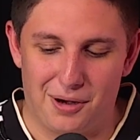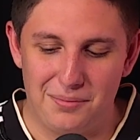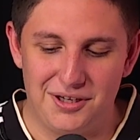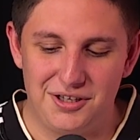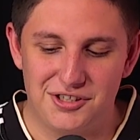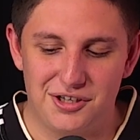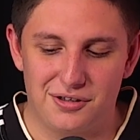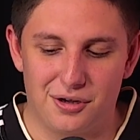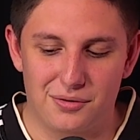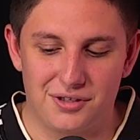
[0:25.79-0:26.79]
Pop into
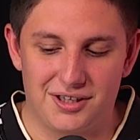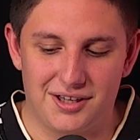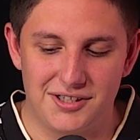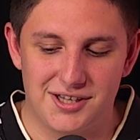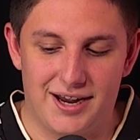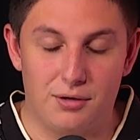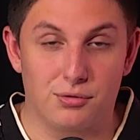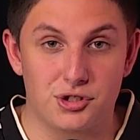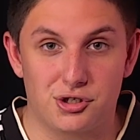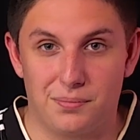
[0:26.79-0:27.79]
your local Liquorland today
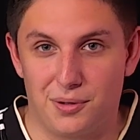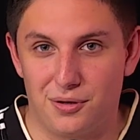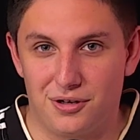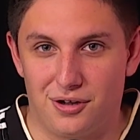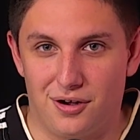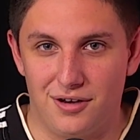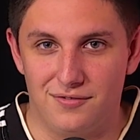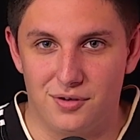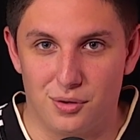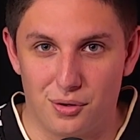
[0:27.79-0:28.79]
or shop
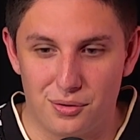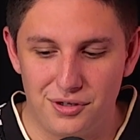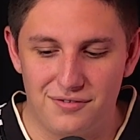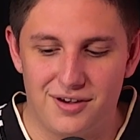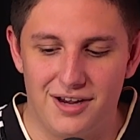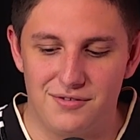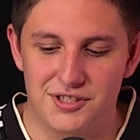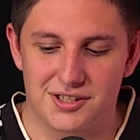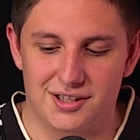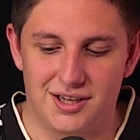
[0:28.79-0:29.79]
online for all your
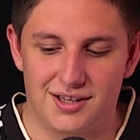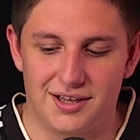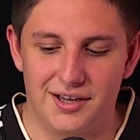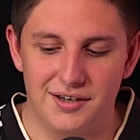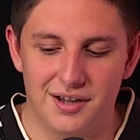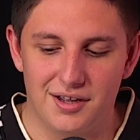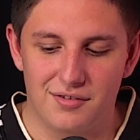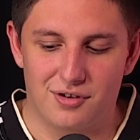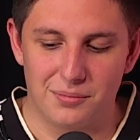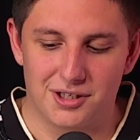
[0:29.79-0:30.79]
favourites. Liquorland,
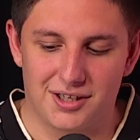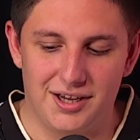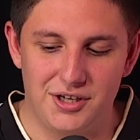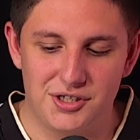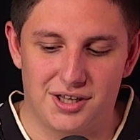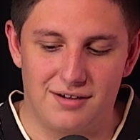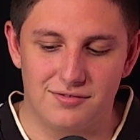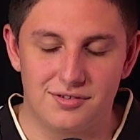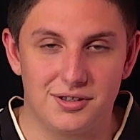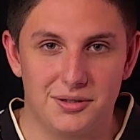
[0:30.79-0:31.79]
from the land you
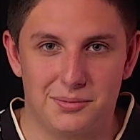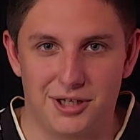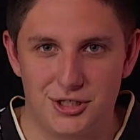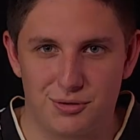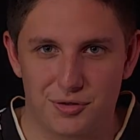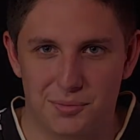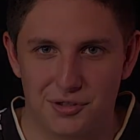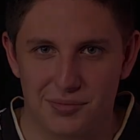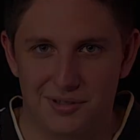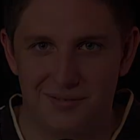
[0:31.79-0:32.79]
love. Please drink
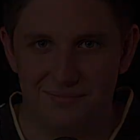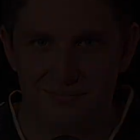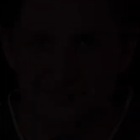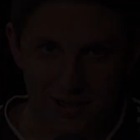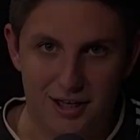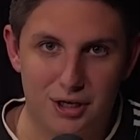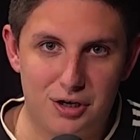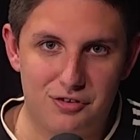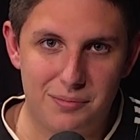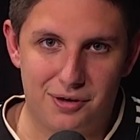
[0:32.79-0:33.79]
responsibly. Hello,
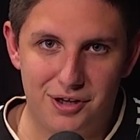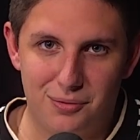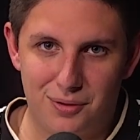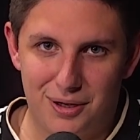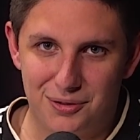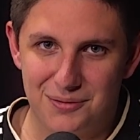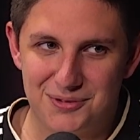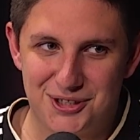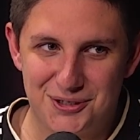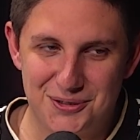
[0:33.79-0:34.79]
everybody. Welcome
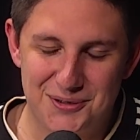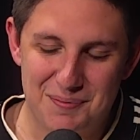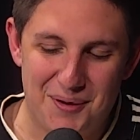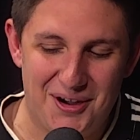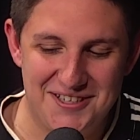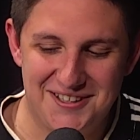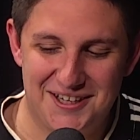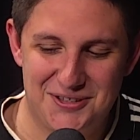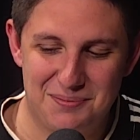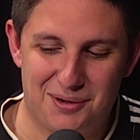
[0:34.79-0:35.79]
to the
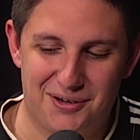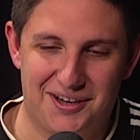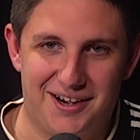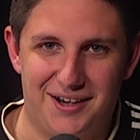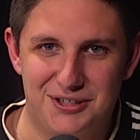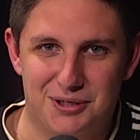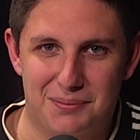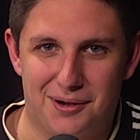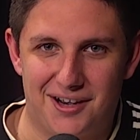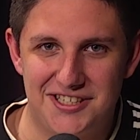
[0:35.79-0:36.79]
AskPiesNation podcast, where the
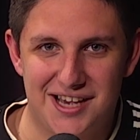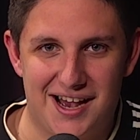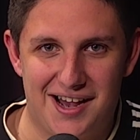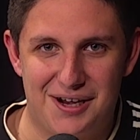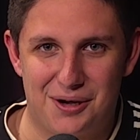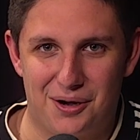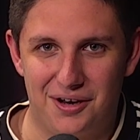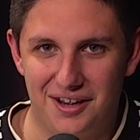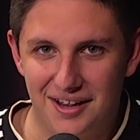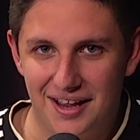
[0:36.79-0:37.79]
pies are hot
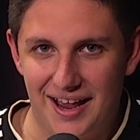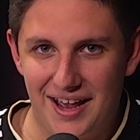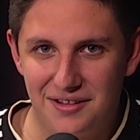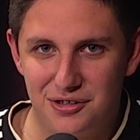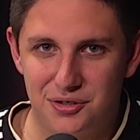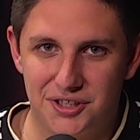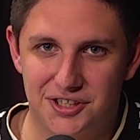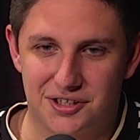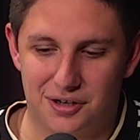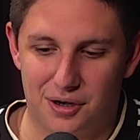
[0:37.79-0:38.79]
and the drinks
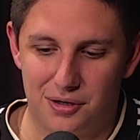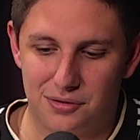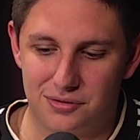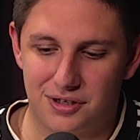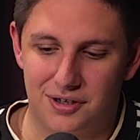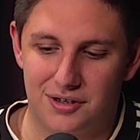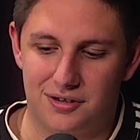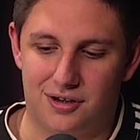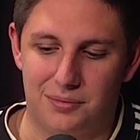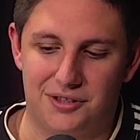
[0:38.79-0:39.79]
are cold.
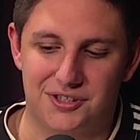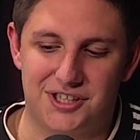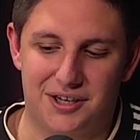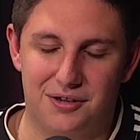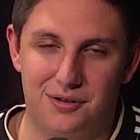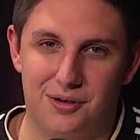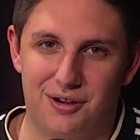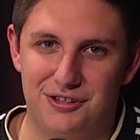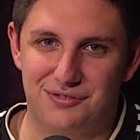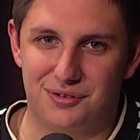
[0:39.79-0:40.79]
I'm Nicholas Sacco, your
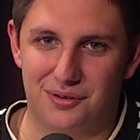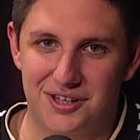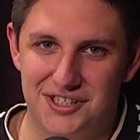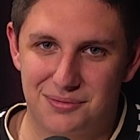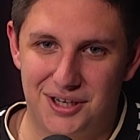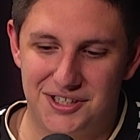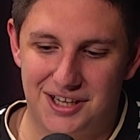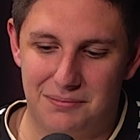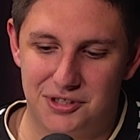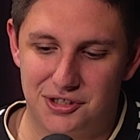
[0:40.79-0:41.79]
host for this week's
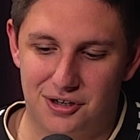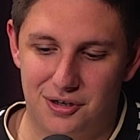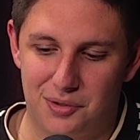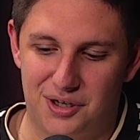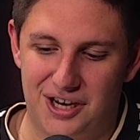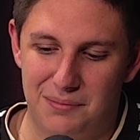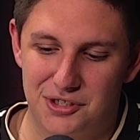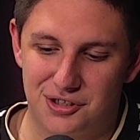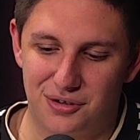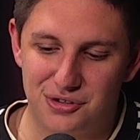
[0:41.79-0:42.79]
episode. We're
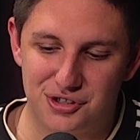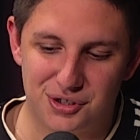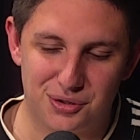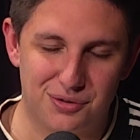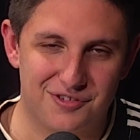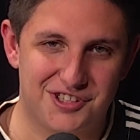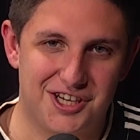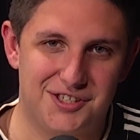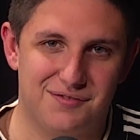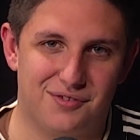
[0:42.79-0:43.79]
episode 2 of
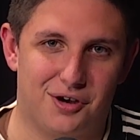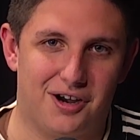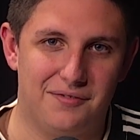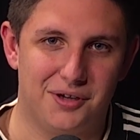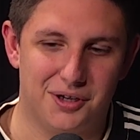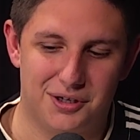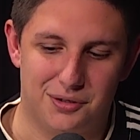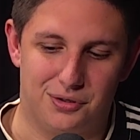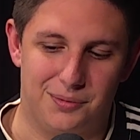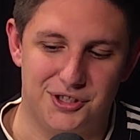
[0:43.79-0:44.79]
season 5,
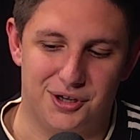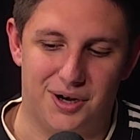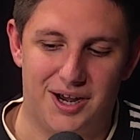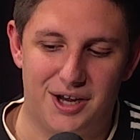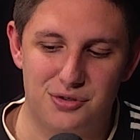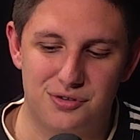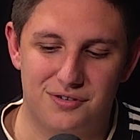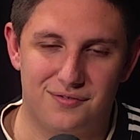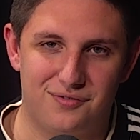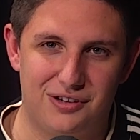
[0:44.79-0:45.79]
or episode
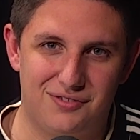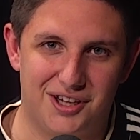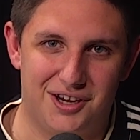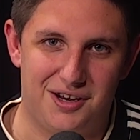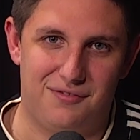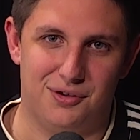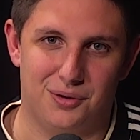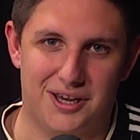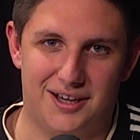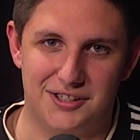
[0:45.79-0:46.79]
115 if you're
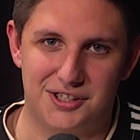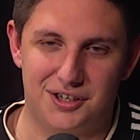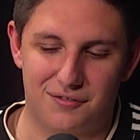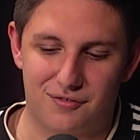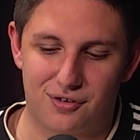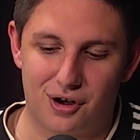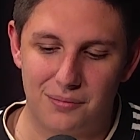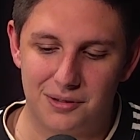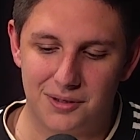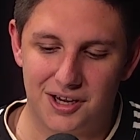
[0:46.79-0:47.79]
counting
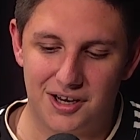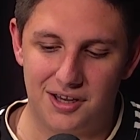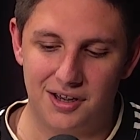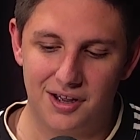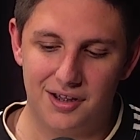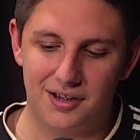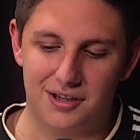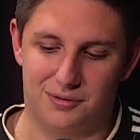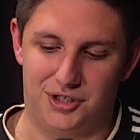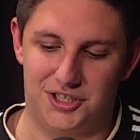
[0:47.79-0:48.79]
from the beginning.
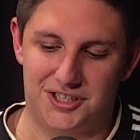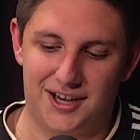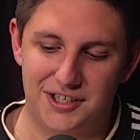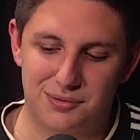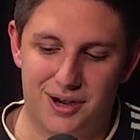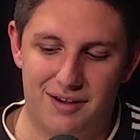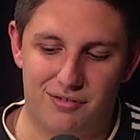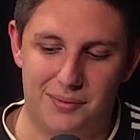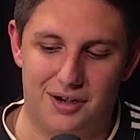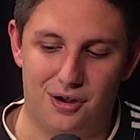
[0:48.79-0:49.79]
We're just days away
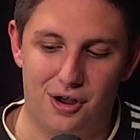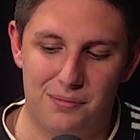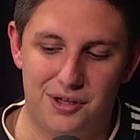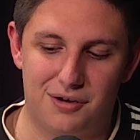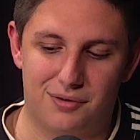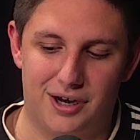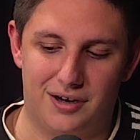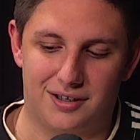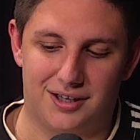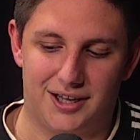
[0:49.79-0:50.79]
from our opening
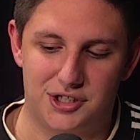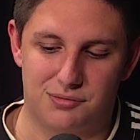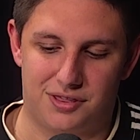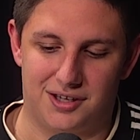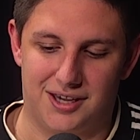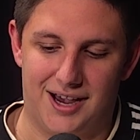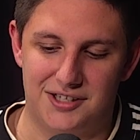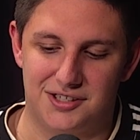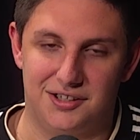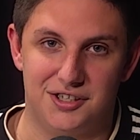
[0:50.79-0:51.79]
round clash with the
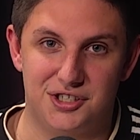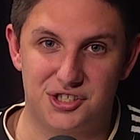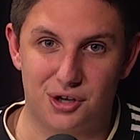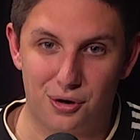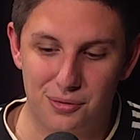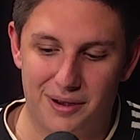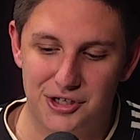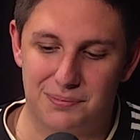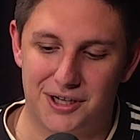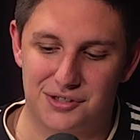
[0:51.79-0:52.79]
Cats, and there's so
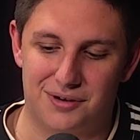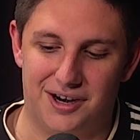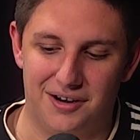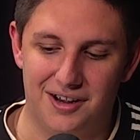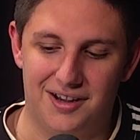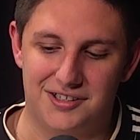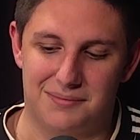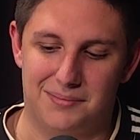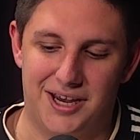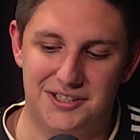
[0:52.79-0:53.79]
much buzz around. It's
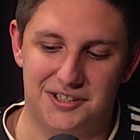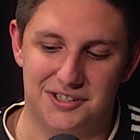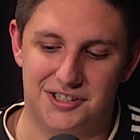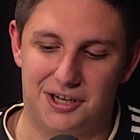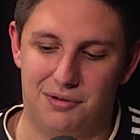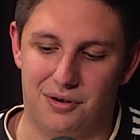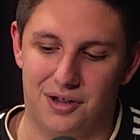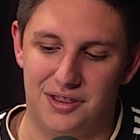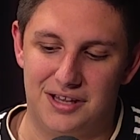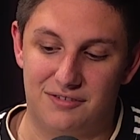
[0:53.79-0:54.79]
amazing to see. We've got
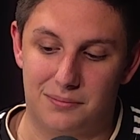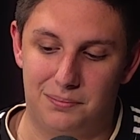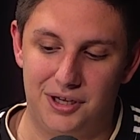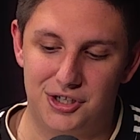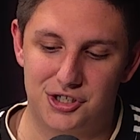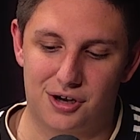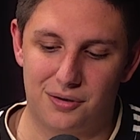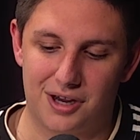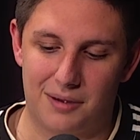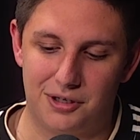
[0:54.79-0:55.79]
another big show
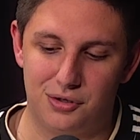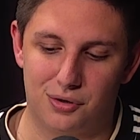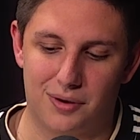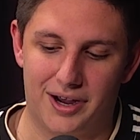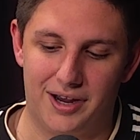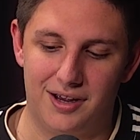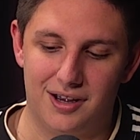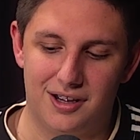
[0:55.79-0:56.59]
coming your way.